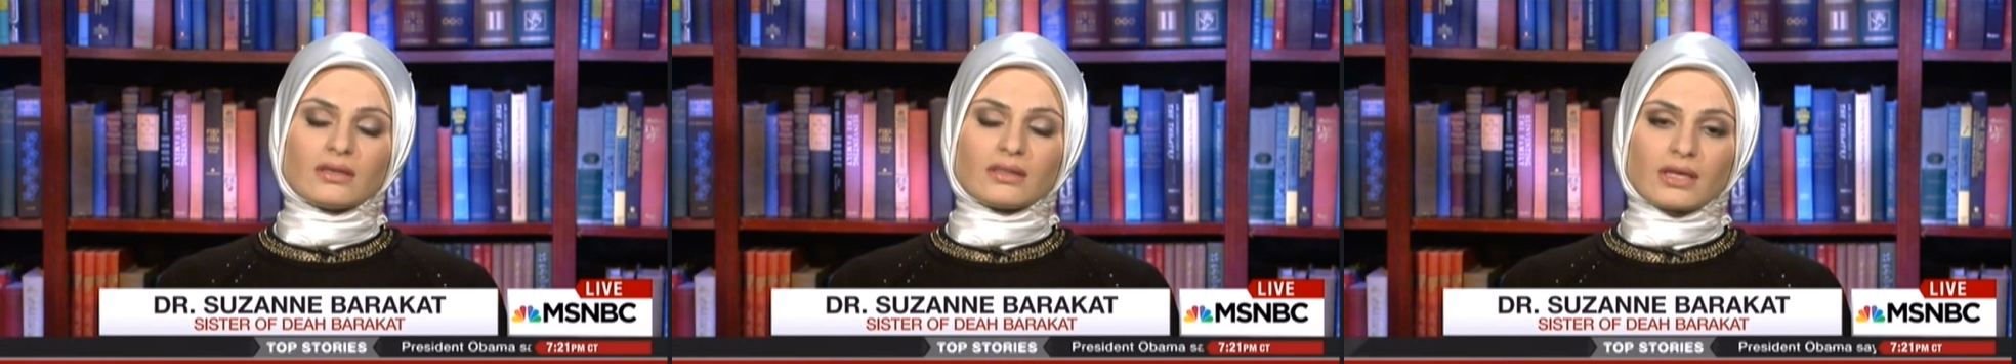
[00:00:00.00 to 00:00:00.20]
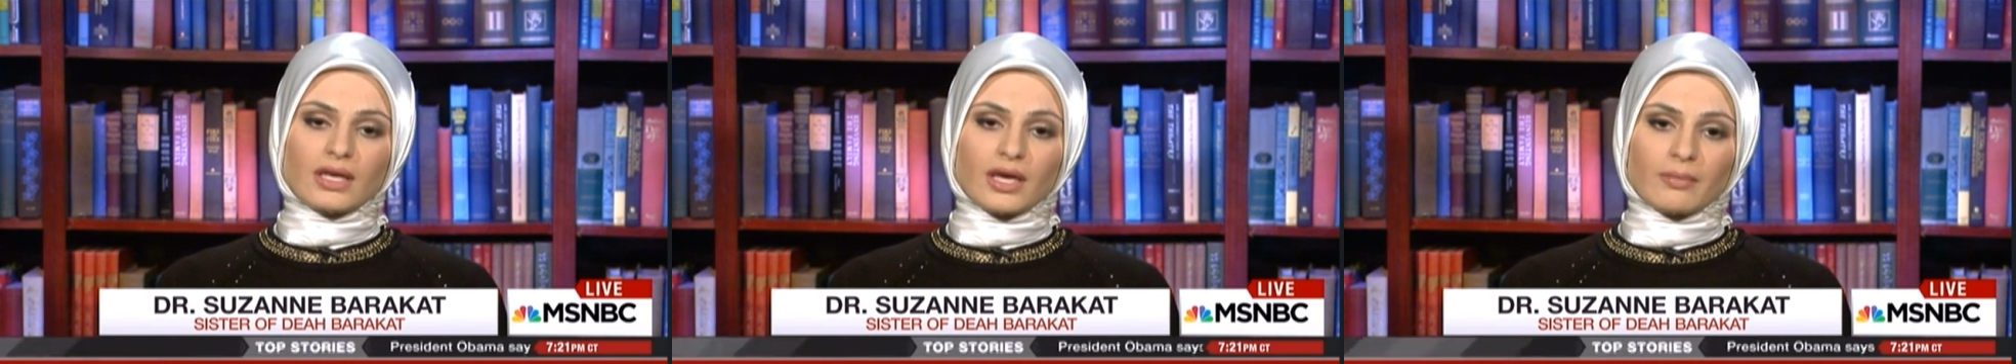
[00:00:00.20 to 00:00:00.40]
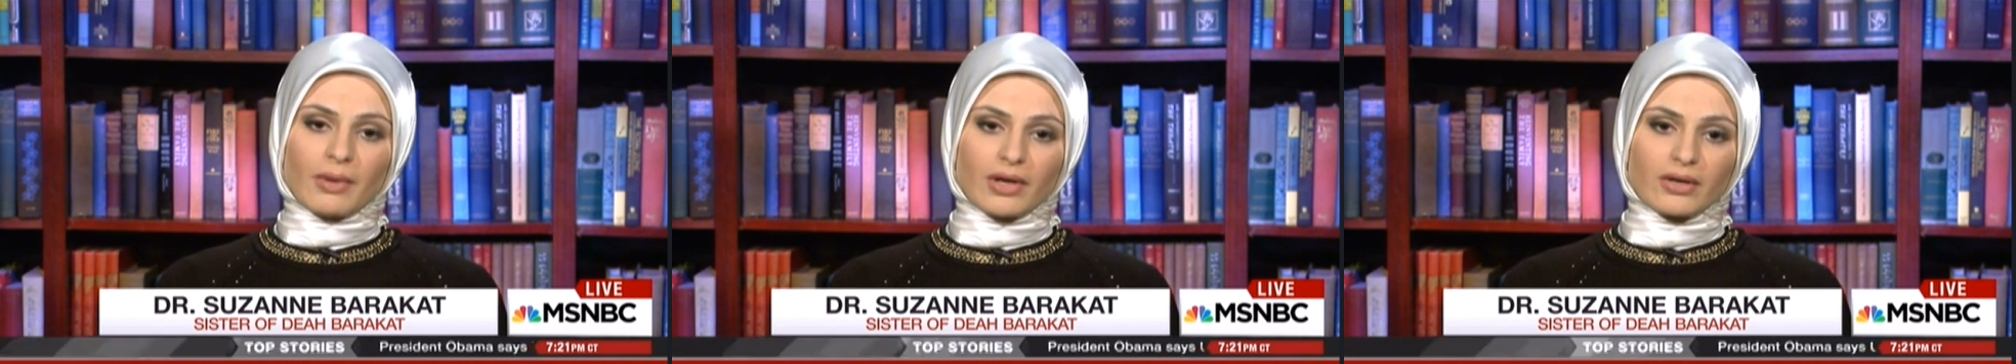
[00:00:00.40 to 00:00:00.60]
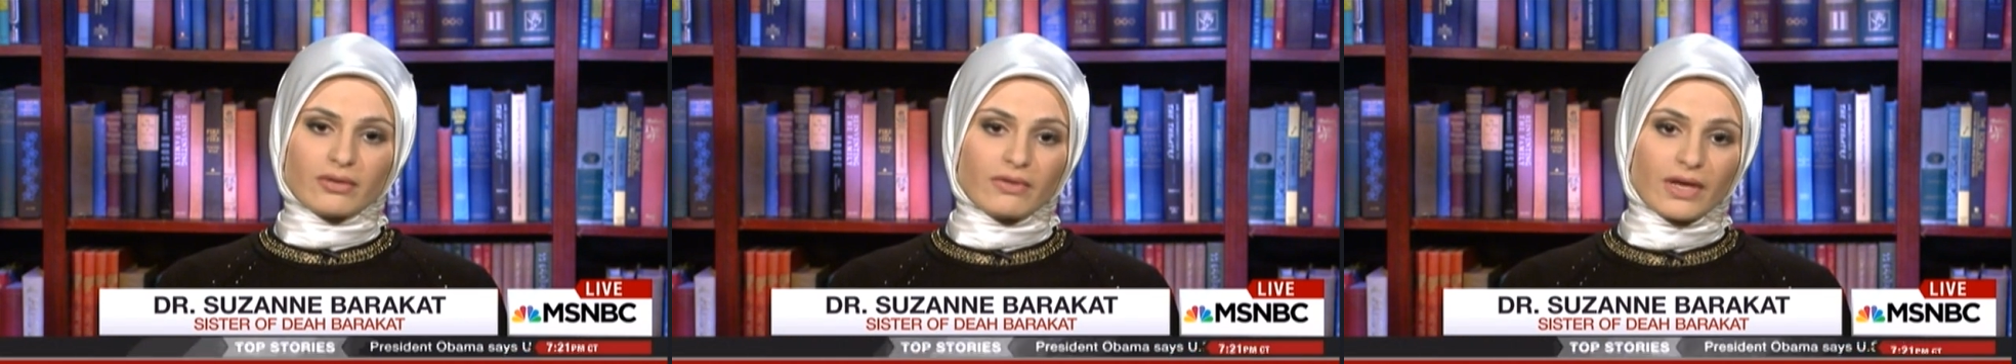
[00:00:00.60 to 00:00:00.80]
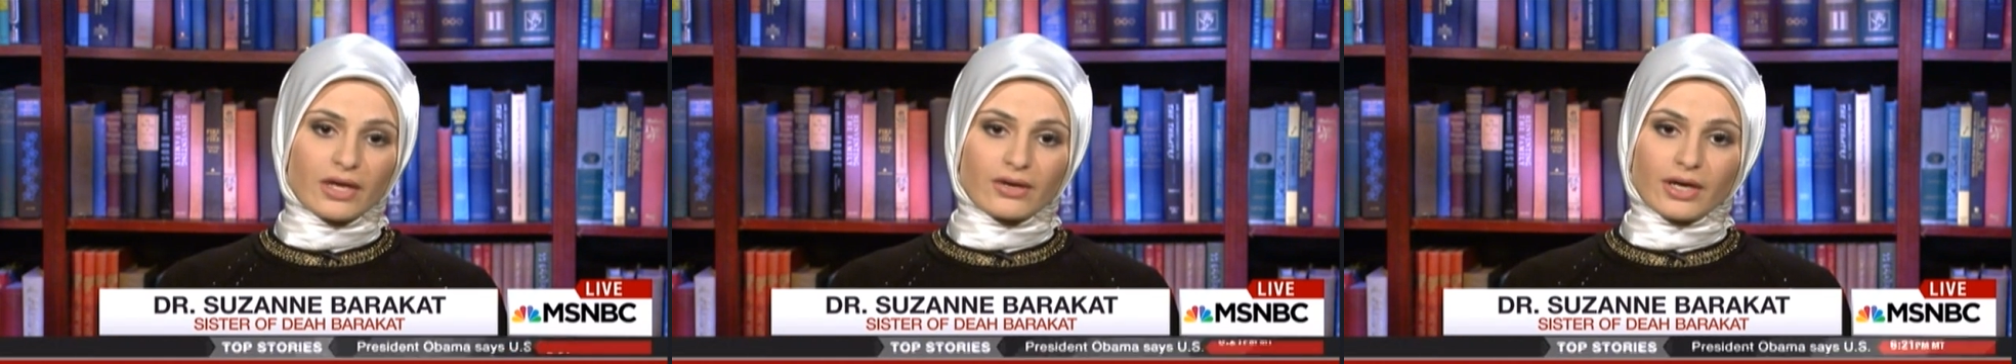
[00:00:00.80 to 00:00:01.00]
the amount
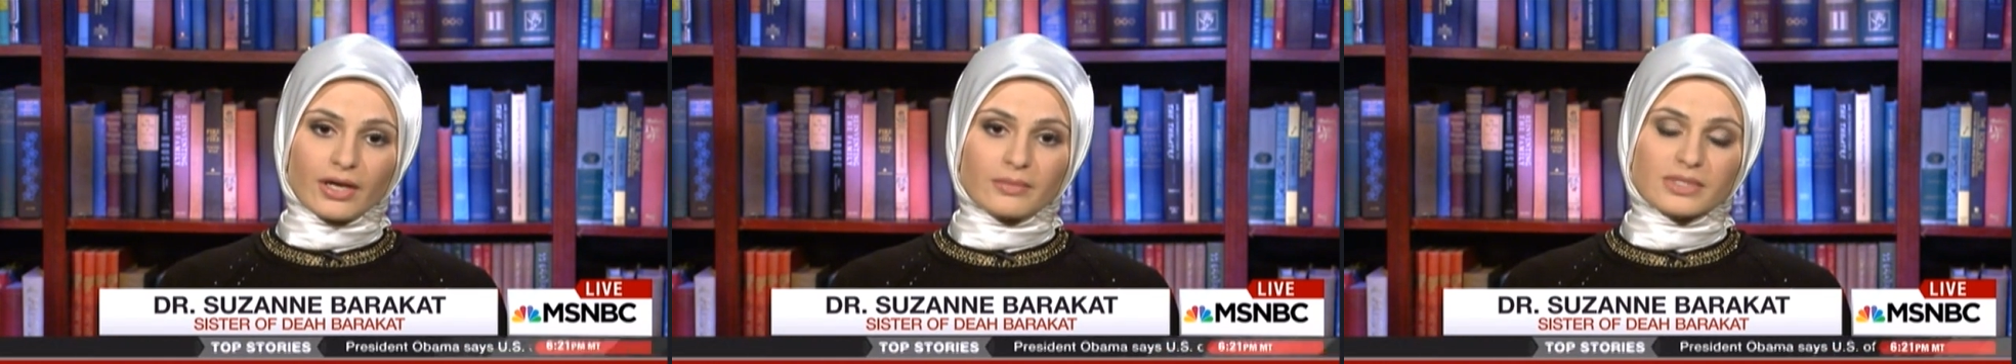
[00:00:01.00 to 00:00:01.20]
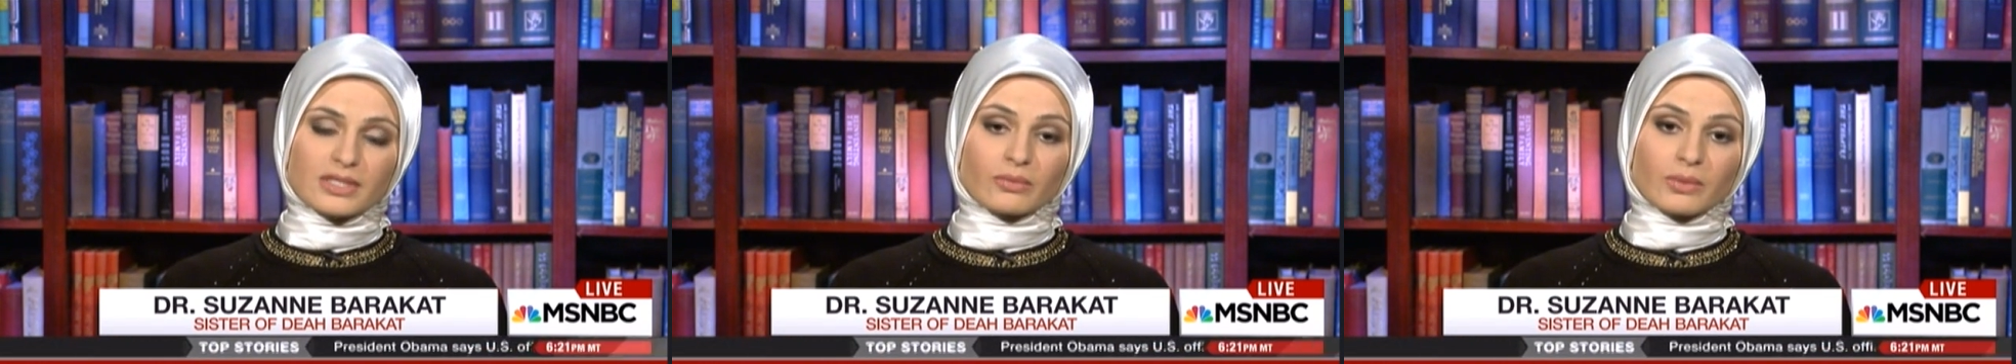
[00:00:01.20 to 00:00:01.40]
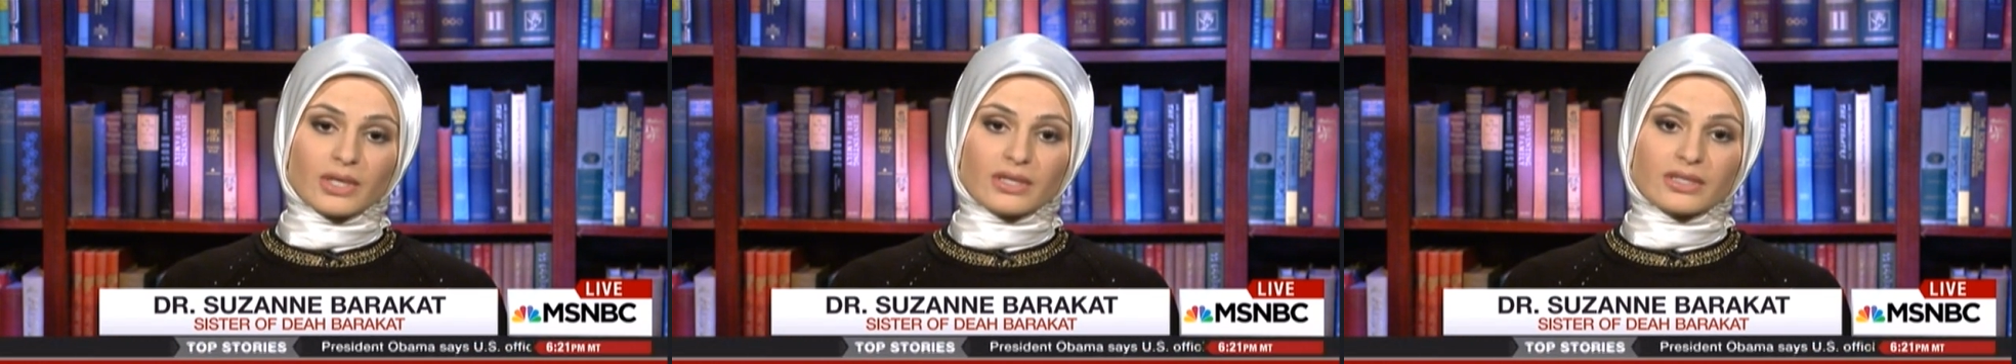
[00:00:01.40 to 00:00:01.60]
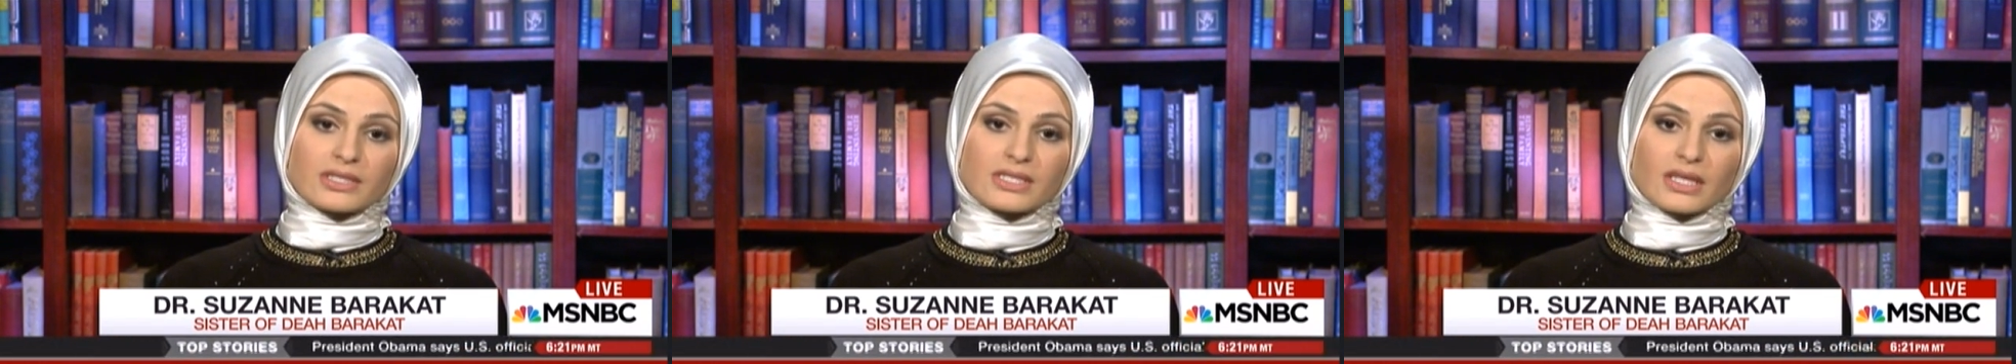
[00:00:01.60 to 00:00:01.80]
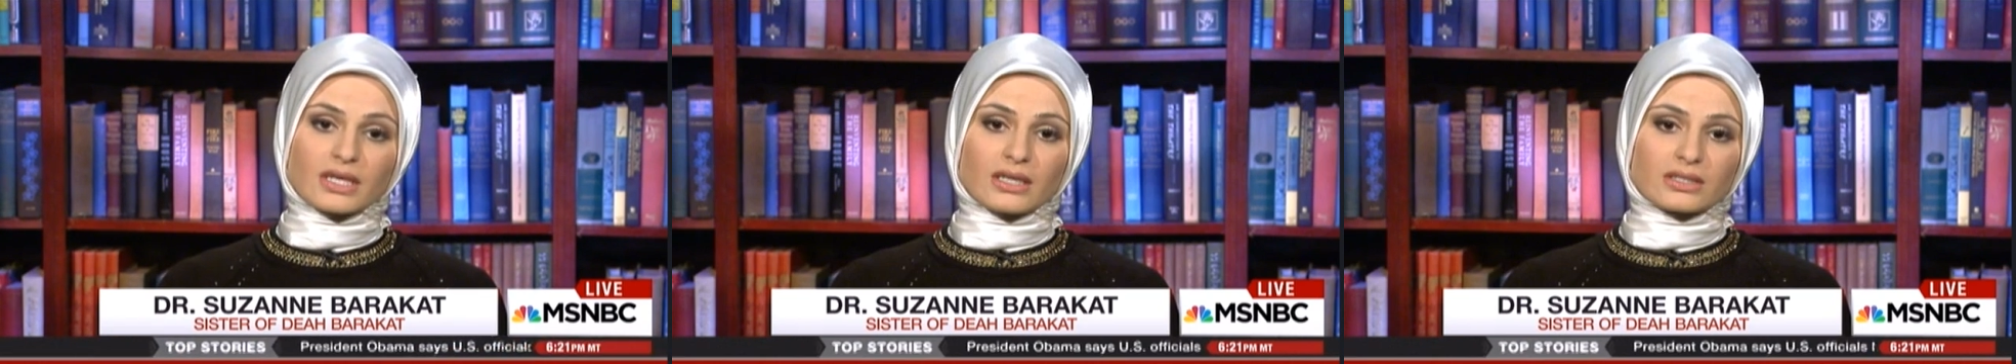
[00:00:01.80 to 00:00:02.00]
of hate crimes that we are
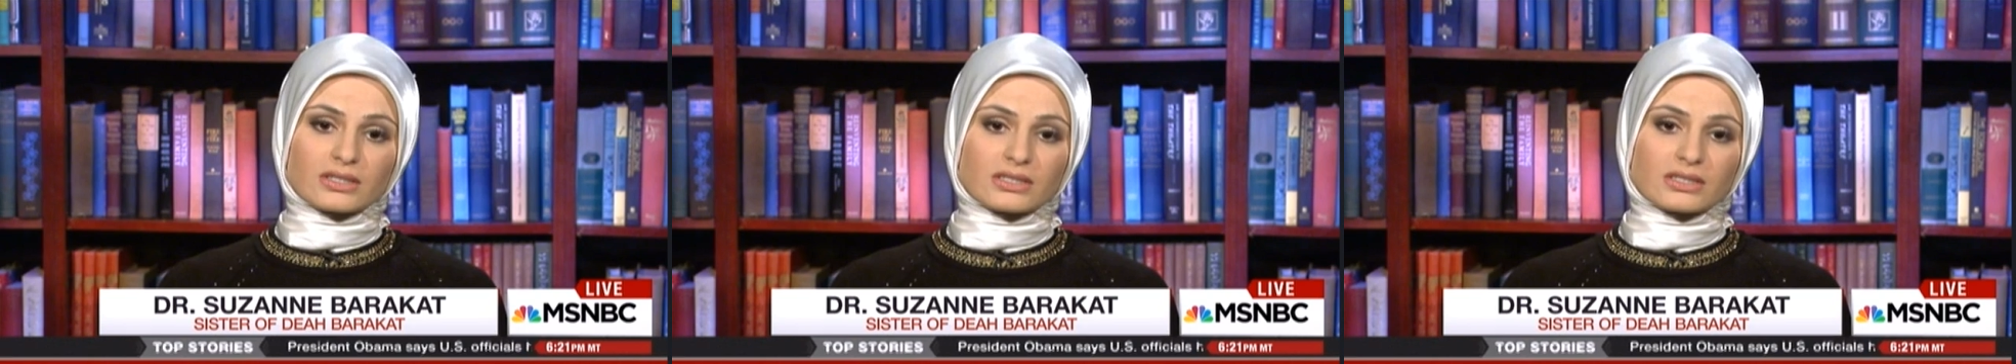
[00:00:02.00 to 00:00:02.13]
seeing.